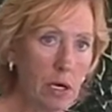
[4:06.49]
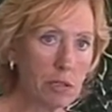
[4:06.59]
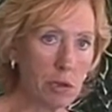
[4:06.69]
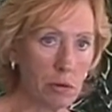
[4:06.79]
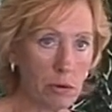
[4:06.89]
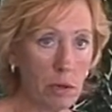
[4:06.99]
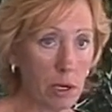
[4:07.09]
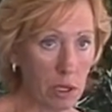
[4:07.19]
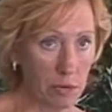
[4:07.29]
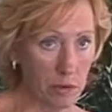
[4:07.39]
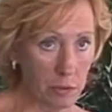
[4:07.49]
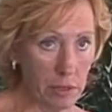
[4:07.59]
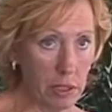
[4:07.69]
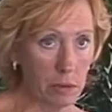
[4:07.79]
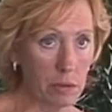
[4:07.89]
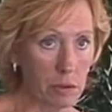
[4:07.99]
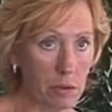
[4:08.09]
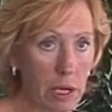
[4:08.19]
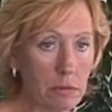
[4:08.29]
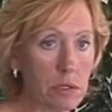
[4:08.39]
so they're lucky if they're meeting with their
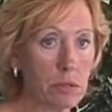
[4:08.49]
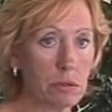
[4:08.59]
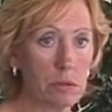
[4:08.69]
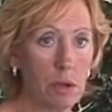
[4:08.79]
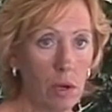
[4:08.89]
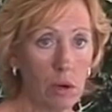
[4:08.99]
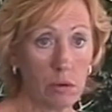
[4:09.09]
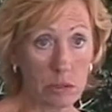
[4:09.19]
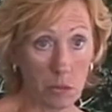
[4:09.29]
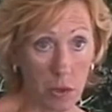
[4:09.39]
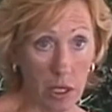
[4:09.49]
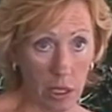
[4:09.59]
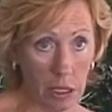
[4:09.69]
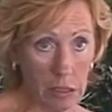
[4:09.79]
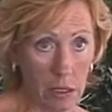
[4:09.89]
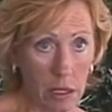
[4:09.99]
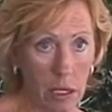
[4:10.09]
counselor once a week.